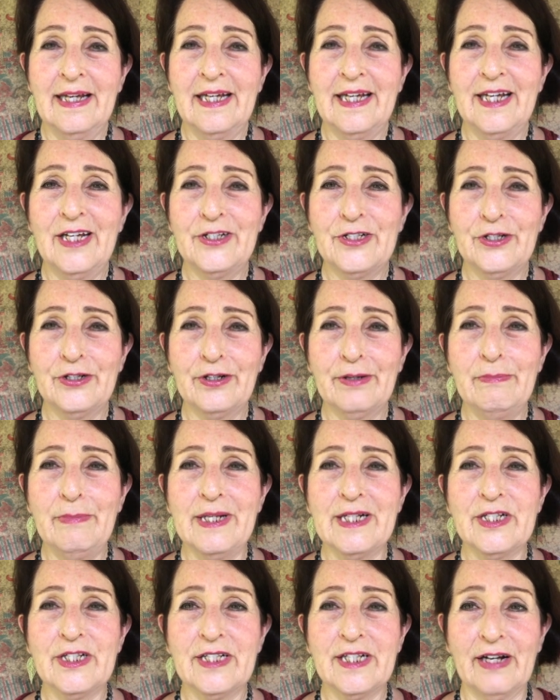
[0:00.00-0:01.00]
It took me
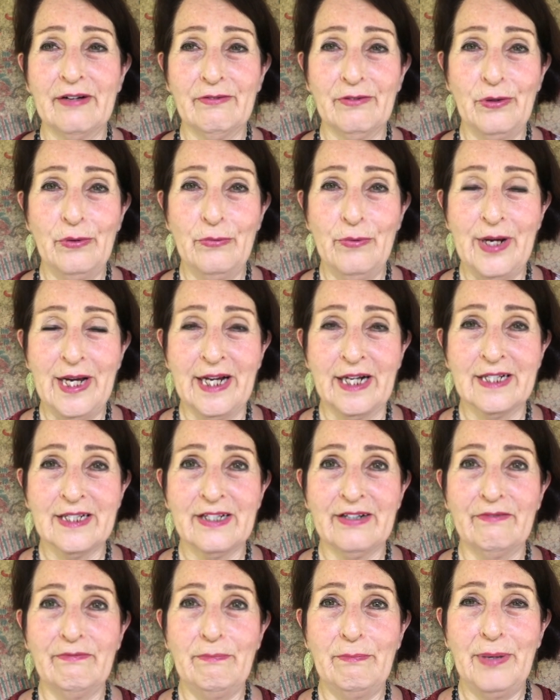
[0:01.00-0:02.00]
several weeks
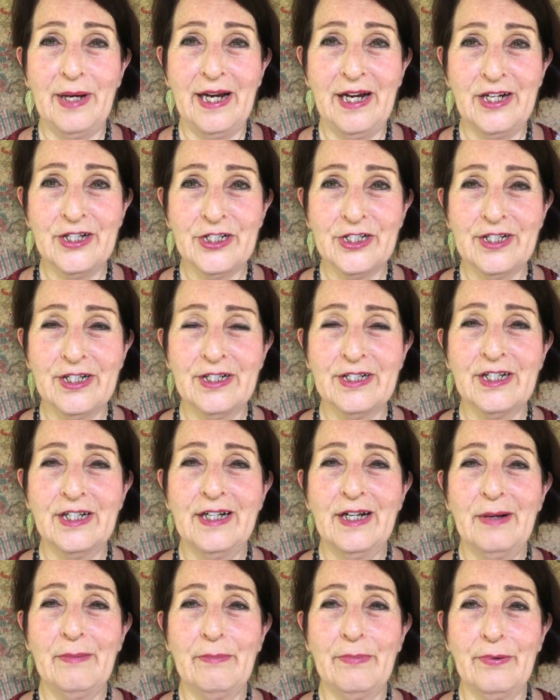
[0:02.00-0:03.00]
of patient
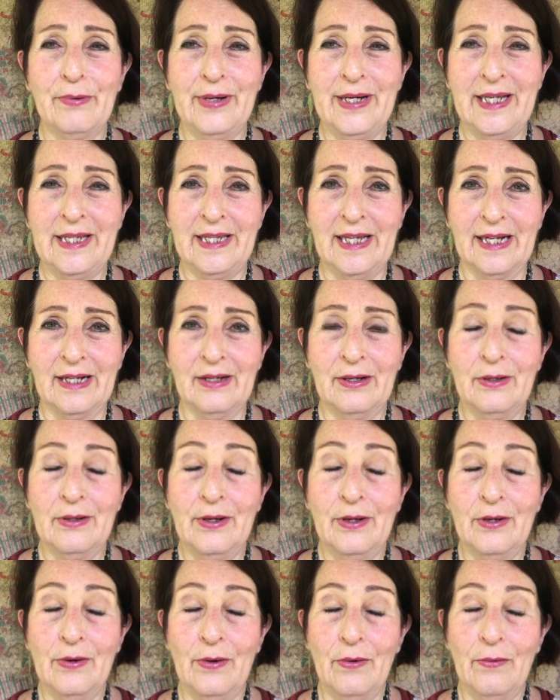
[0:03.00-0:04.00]
breathing,
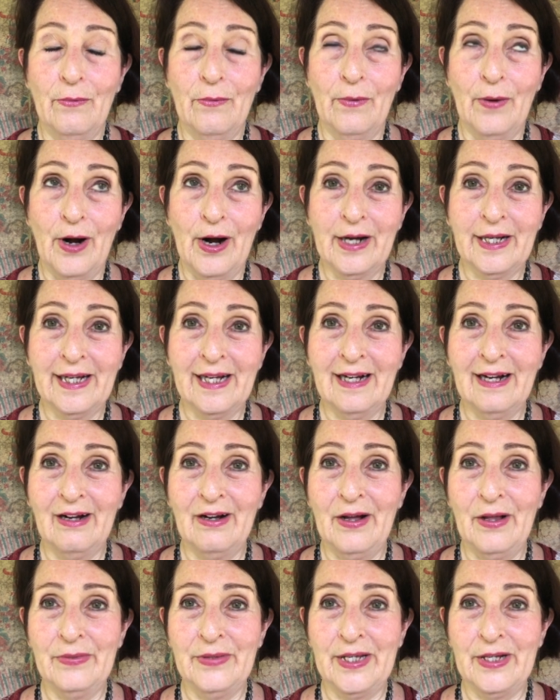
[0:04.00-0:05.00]
walking
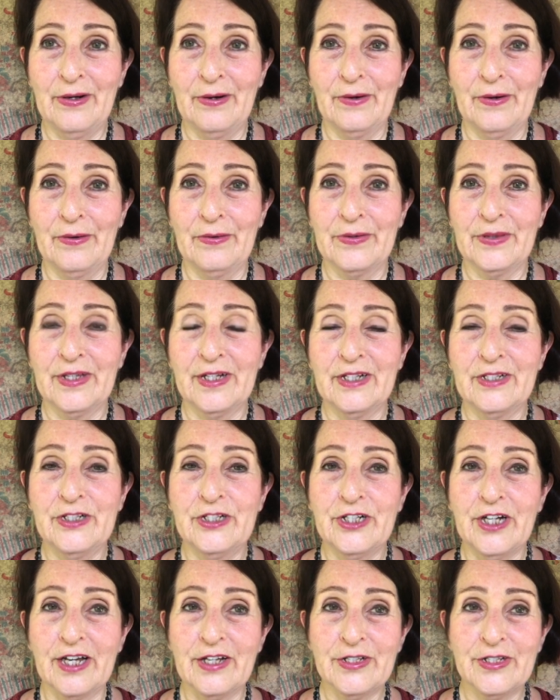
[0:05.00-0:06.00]
on the earth,
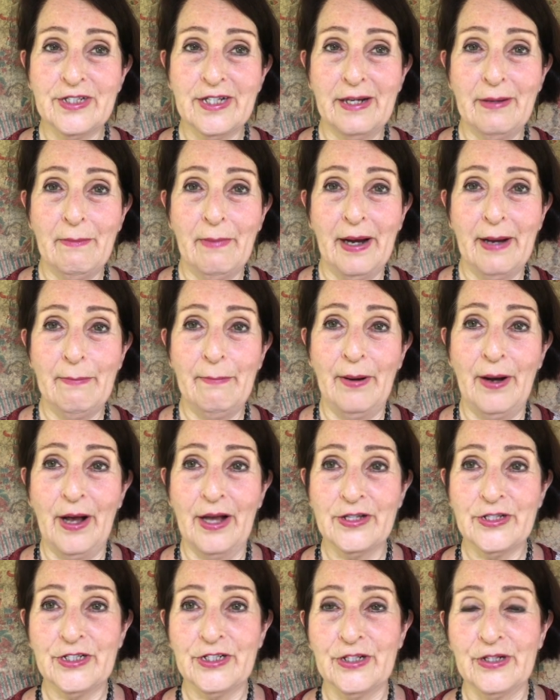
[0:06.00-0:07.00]
adjusting my
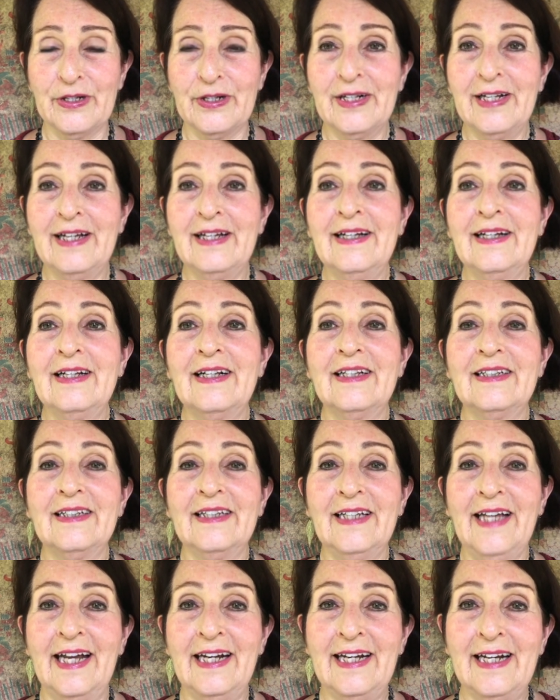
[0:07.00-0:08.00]
posture,
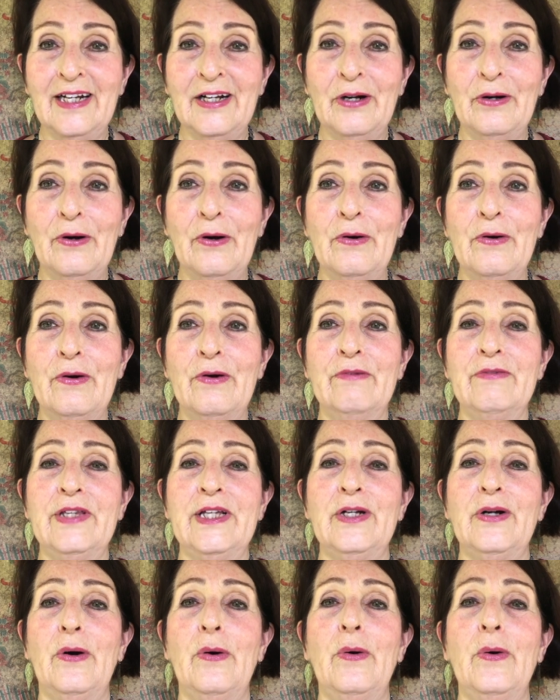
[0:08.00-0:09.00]
letting go of
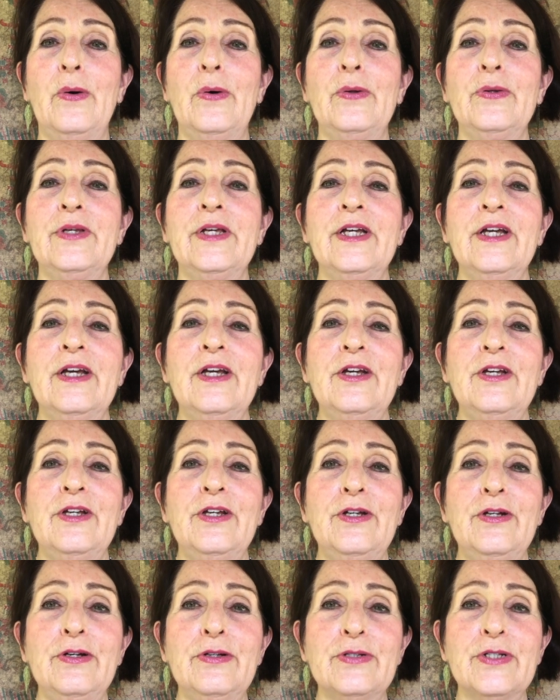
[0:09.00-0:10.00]
the old,
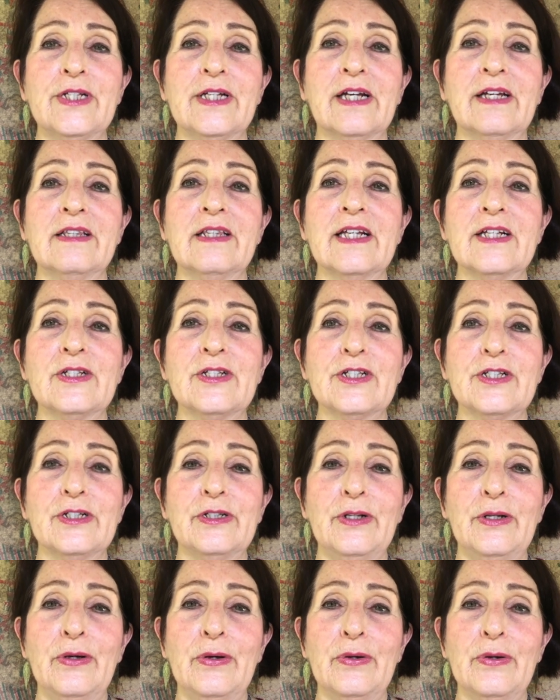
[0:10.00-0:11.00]
using this
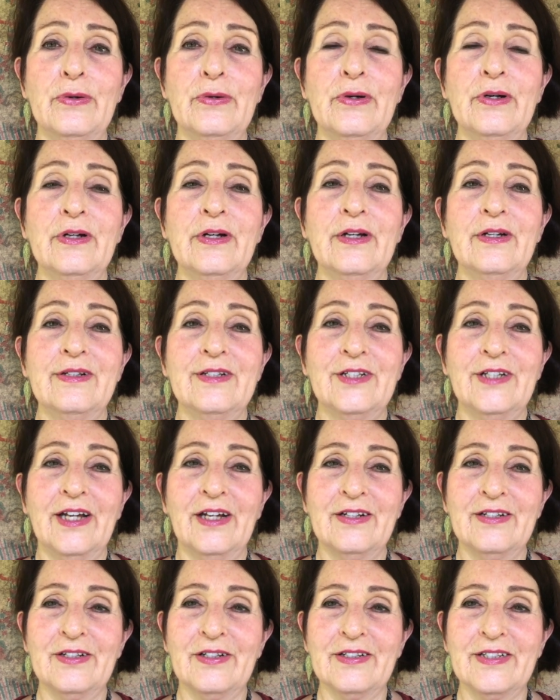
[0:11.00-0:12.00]
slow,
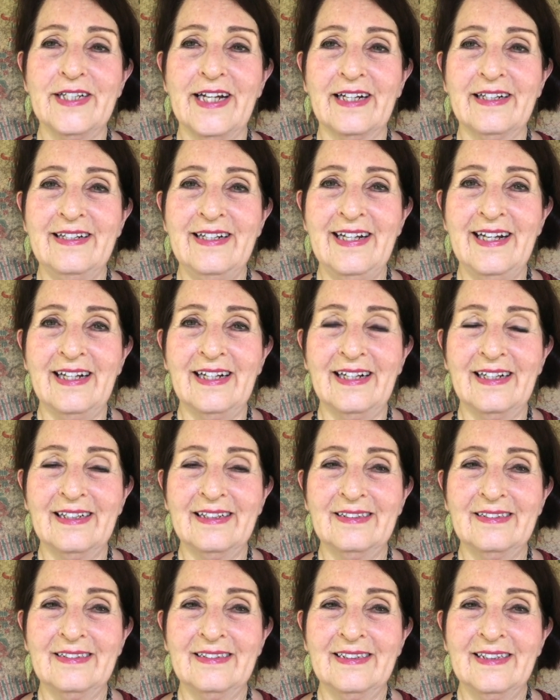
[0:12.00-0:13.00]
gentle technique.
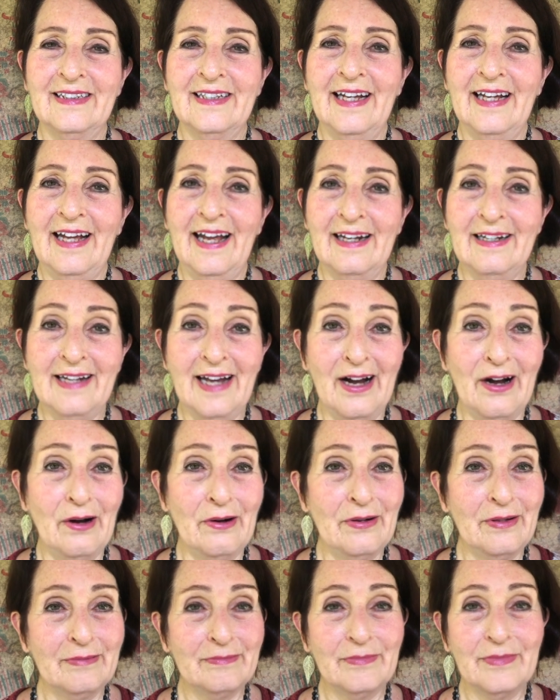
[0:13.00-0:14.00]
And
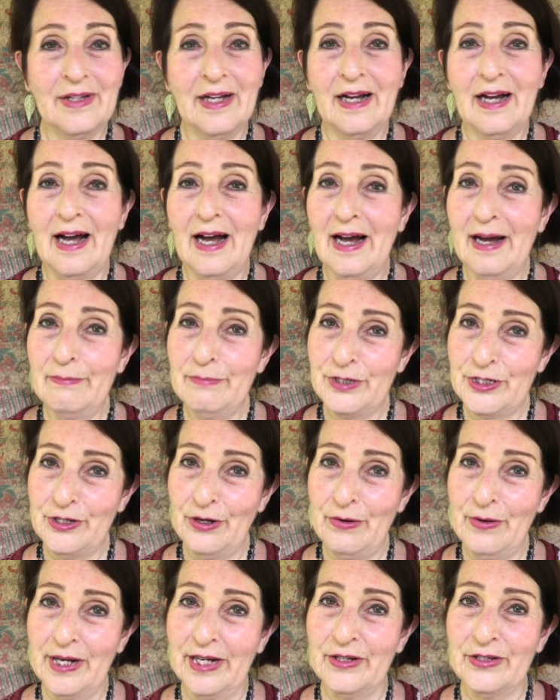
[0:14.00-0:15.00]
now I'm
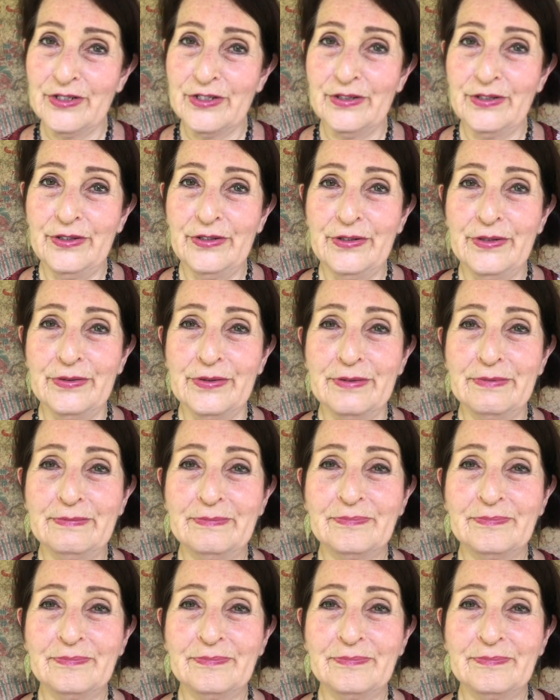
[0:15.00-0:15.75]
showing it to you.